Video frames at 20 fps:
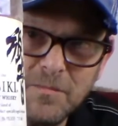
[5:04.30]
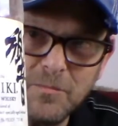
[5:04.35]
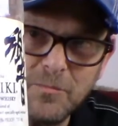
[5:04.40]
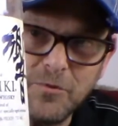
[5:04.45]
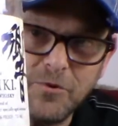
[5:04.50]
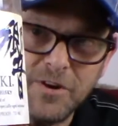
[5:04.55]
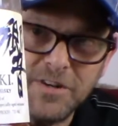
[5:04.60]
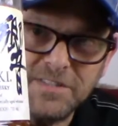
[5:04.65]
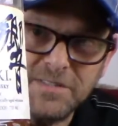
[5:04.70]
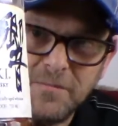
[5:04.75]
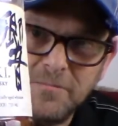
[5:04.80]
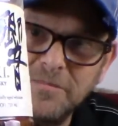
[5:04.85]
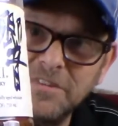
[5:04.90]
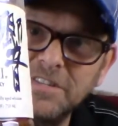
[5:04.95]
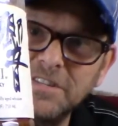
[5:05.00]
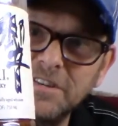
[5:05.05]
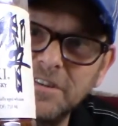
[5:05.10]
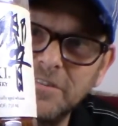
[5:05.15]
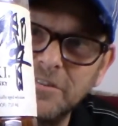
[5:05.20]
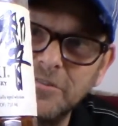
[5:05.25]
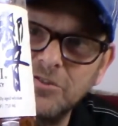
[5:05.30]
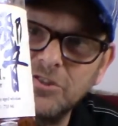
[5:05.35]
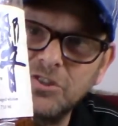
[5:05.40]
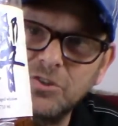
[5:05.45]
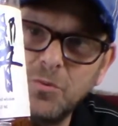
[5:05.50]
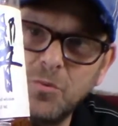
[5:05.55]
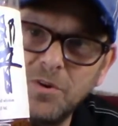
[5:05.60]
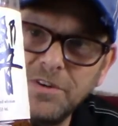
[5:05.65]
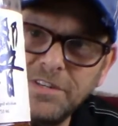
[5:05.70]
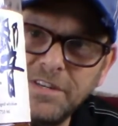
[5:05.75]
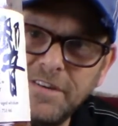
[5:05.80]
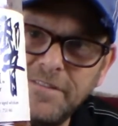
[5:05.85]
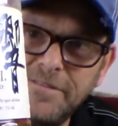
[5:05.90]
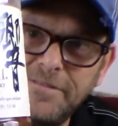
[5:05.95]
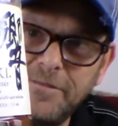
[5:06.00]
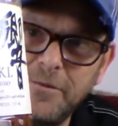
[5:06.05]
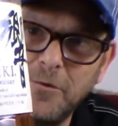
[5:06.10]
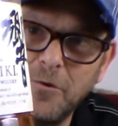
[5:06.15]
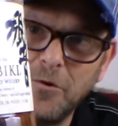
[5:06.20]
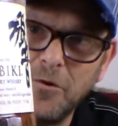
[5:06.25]
Prisms. There's
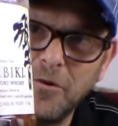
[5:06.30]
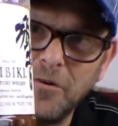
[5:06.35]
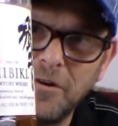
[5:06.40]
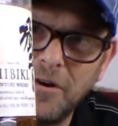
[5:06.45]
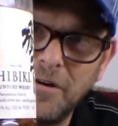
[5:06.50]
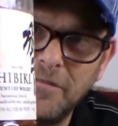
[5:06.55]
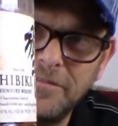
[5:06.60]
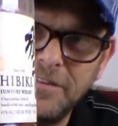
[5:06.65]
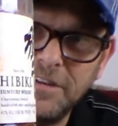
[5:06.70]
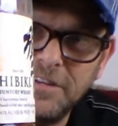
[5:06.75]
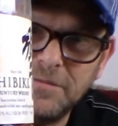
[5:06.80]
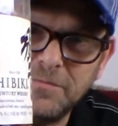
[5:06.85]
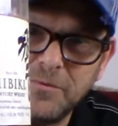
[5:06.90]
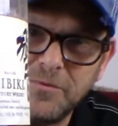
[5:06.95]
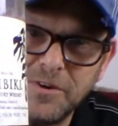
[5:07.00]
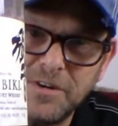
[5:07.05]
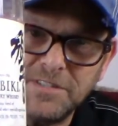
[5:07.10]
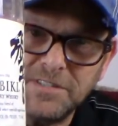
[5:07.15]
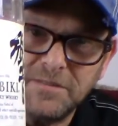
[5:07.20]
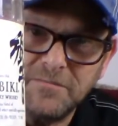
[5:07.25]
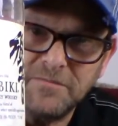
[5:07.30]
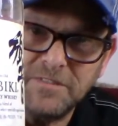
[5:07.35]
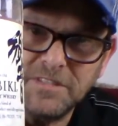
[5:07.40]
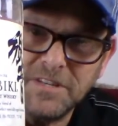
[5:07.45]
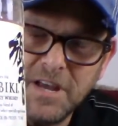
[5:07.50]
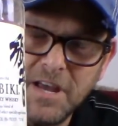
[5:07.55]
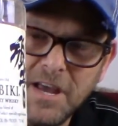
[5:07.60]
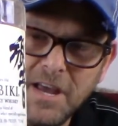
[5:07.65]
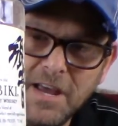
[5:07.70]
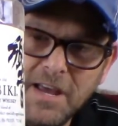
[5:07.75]
24 of these prisms.